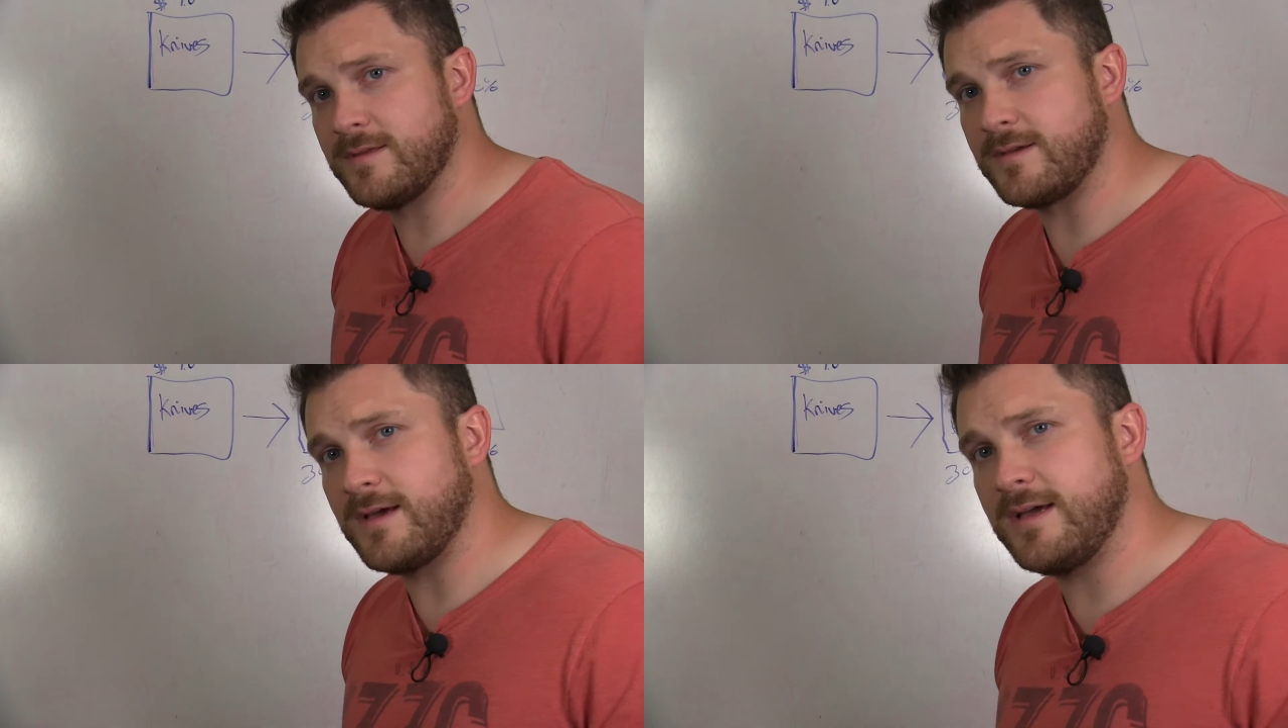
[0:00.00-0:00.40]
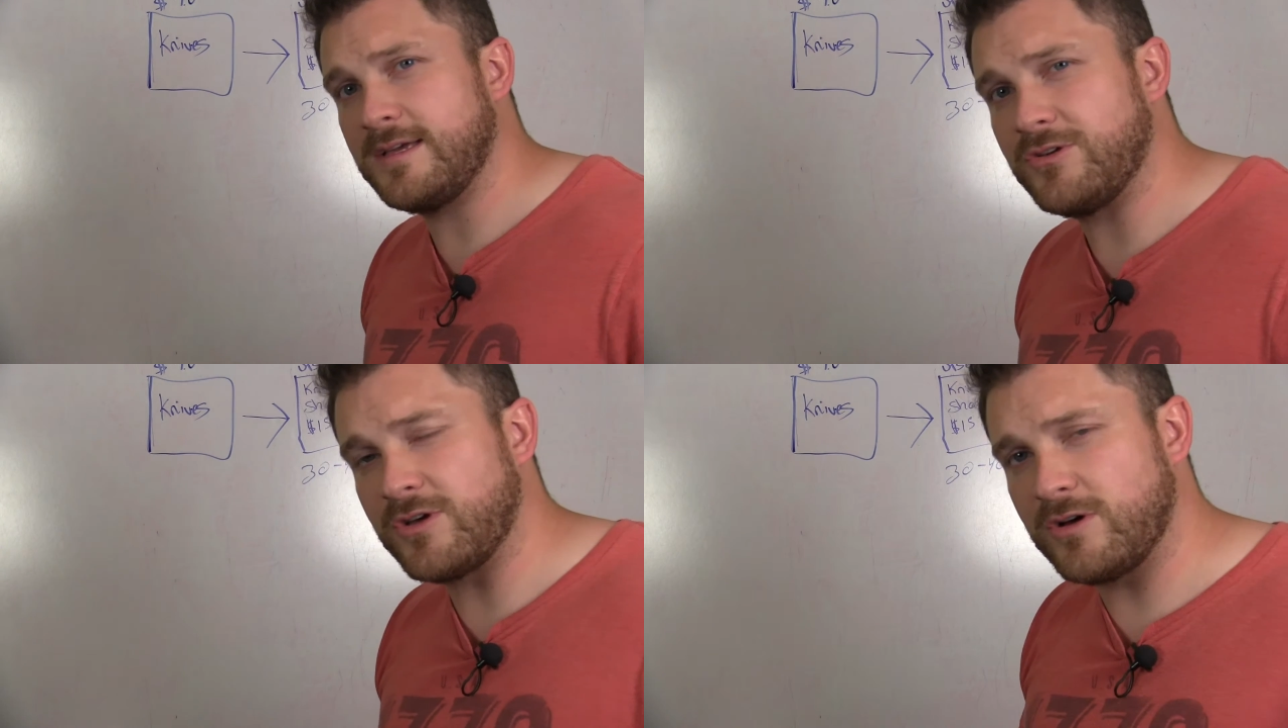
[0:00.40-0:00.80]

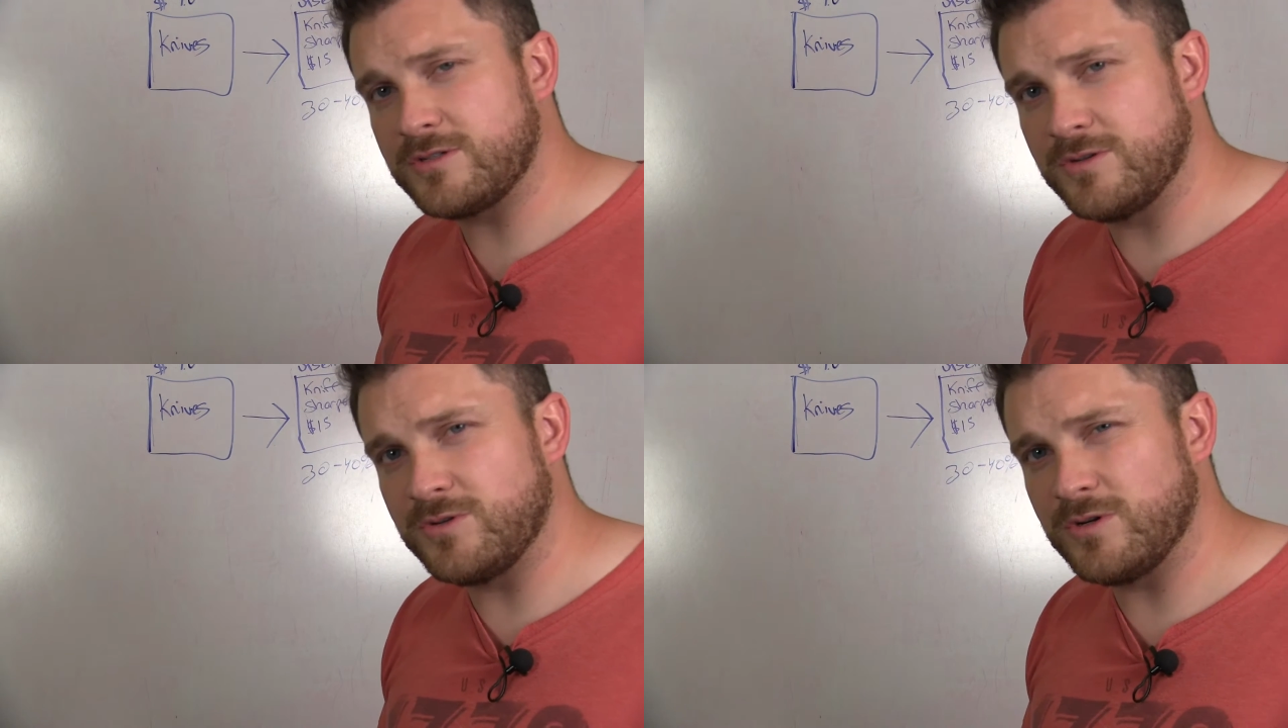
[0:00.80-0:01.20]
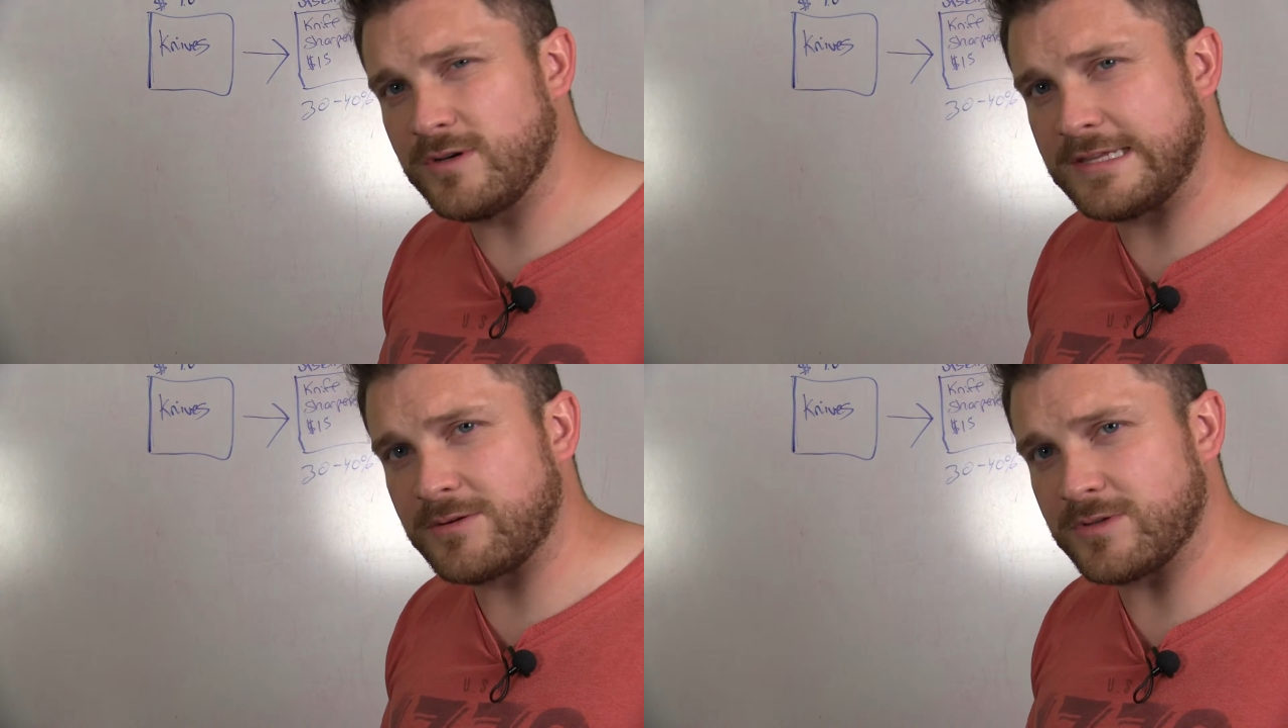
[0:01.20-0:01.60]
Okay, you can also do it,
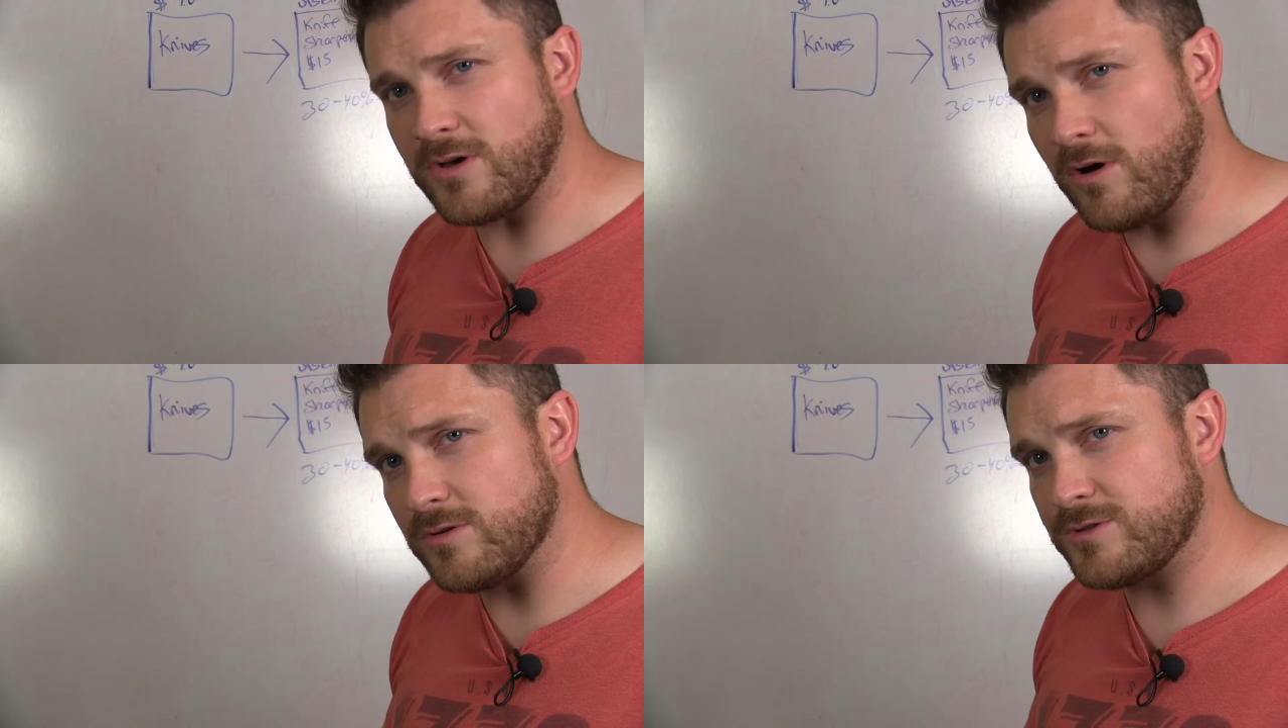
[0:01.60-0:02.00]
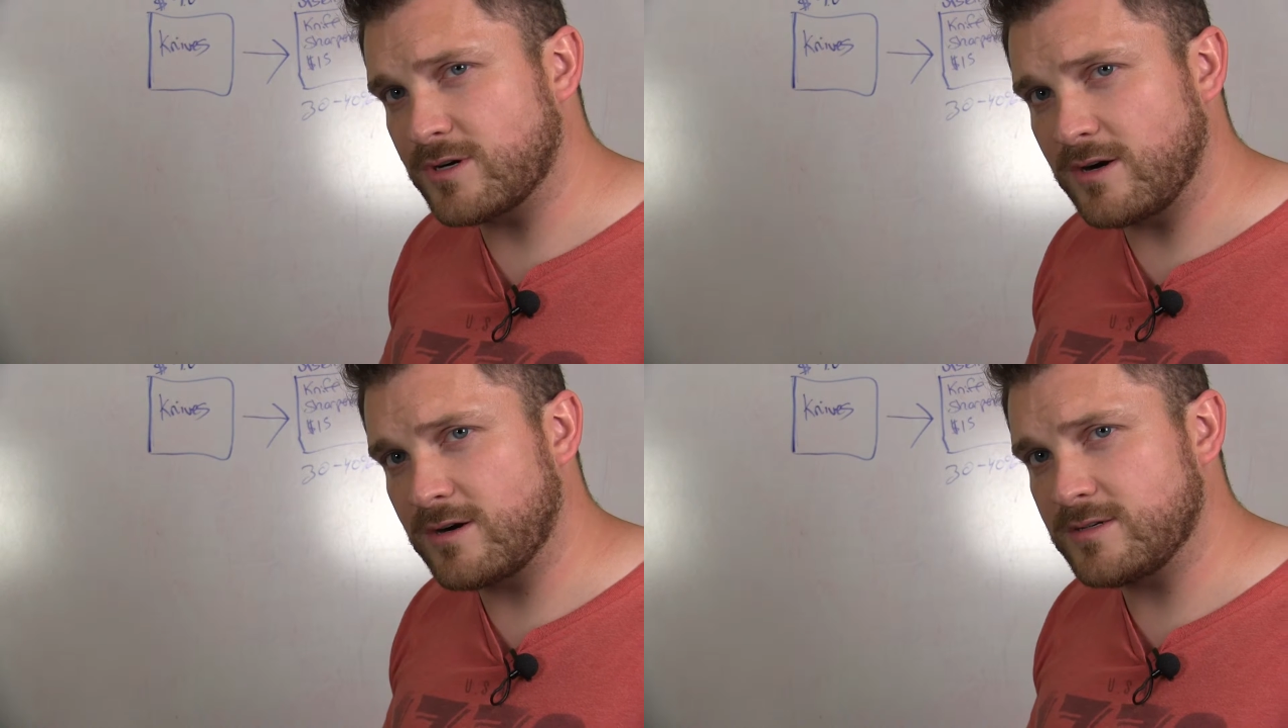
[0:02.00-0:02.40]
I think, with
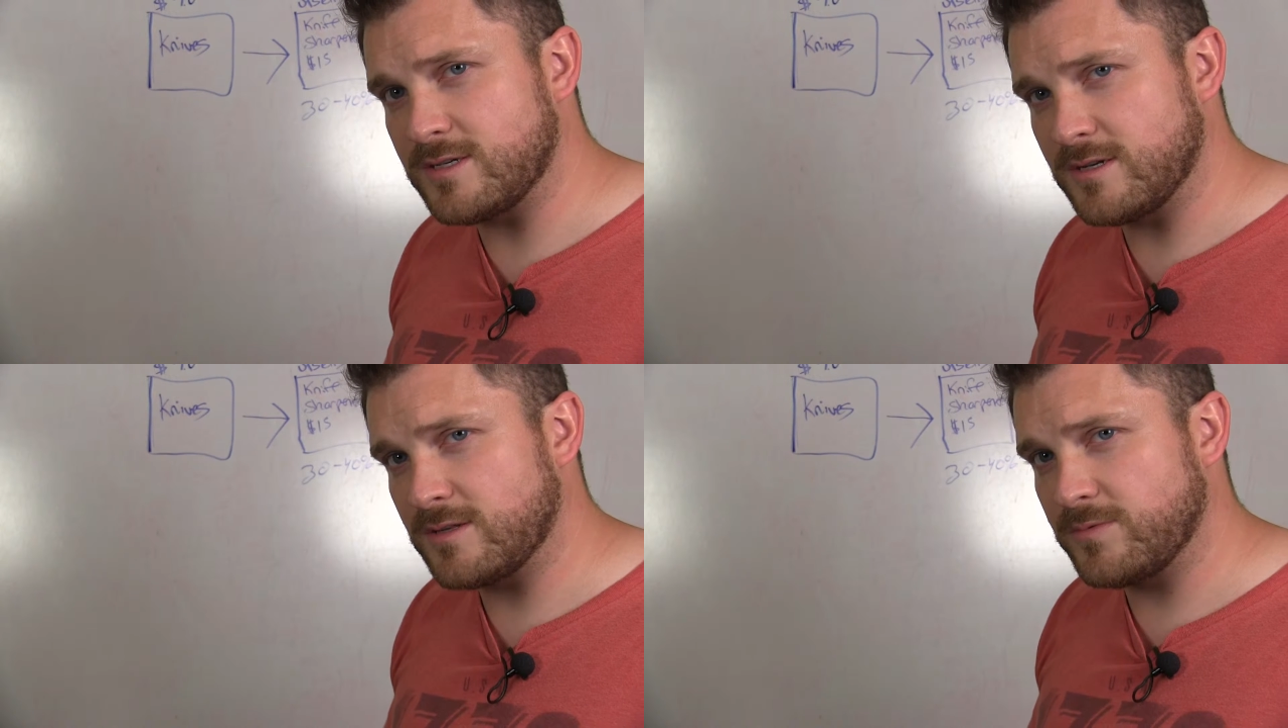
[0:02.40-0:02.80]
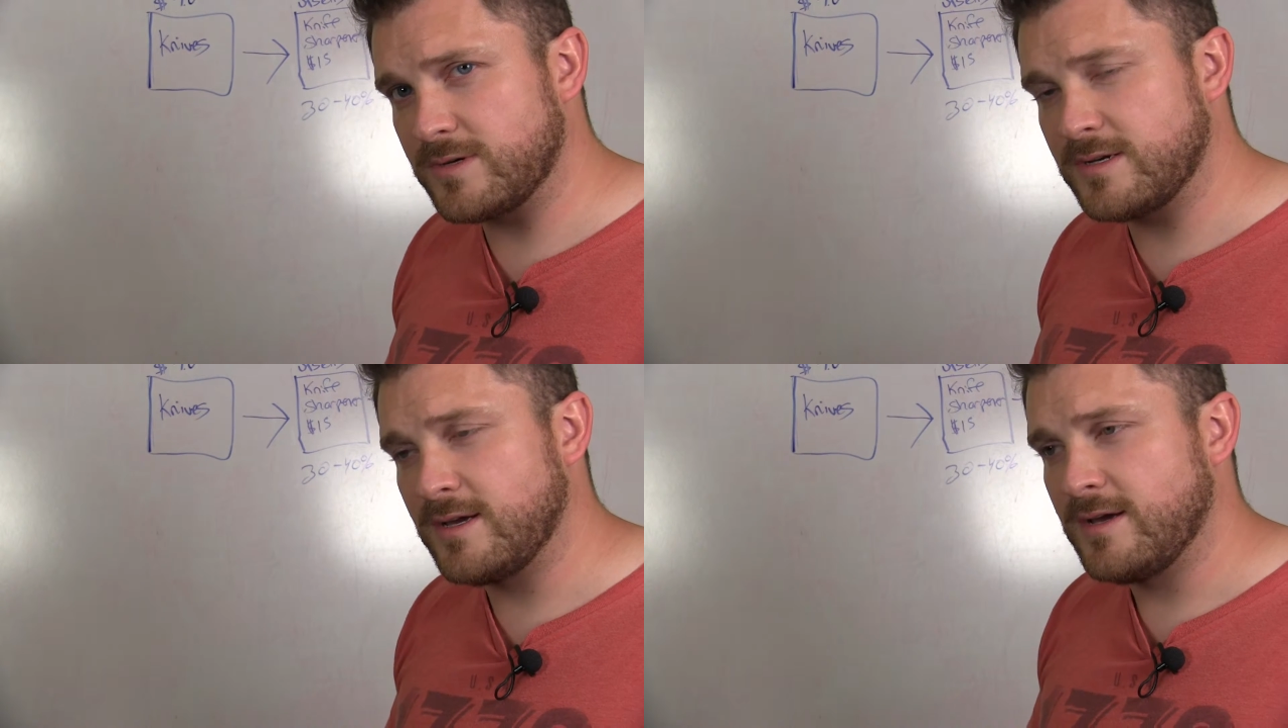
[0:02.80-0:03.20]
UltraCart's another
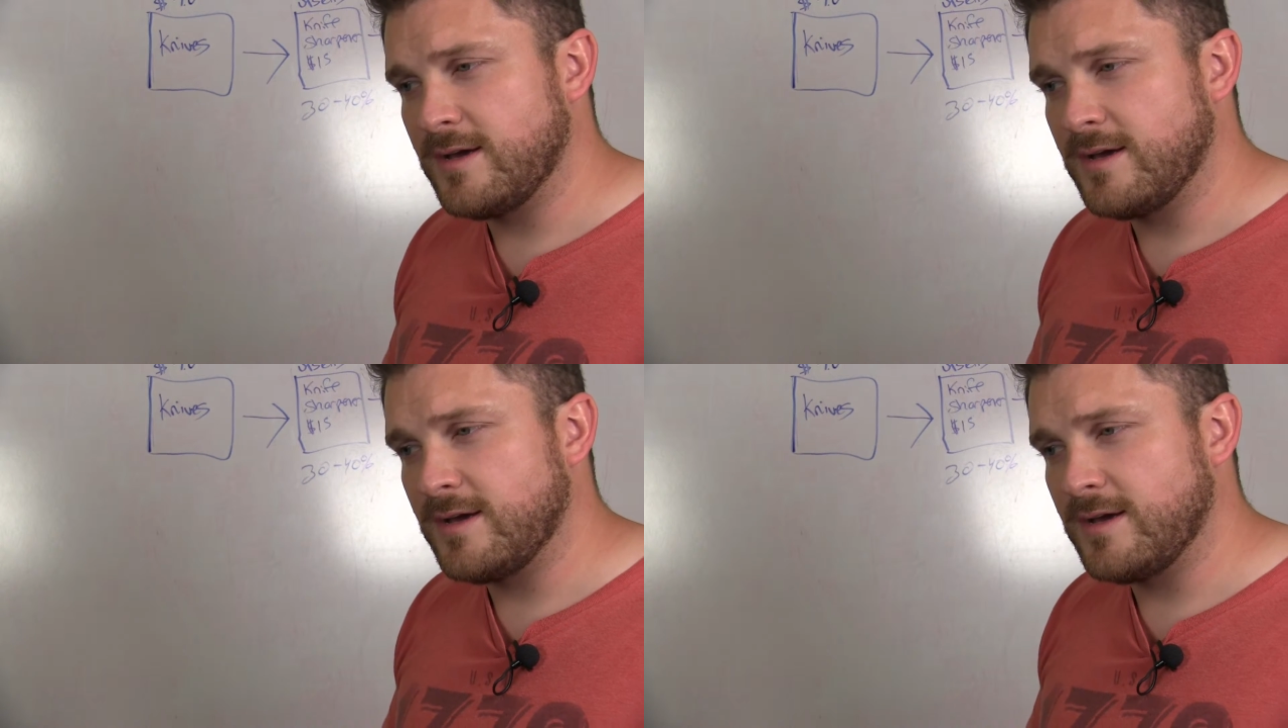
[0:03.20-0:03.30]
one.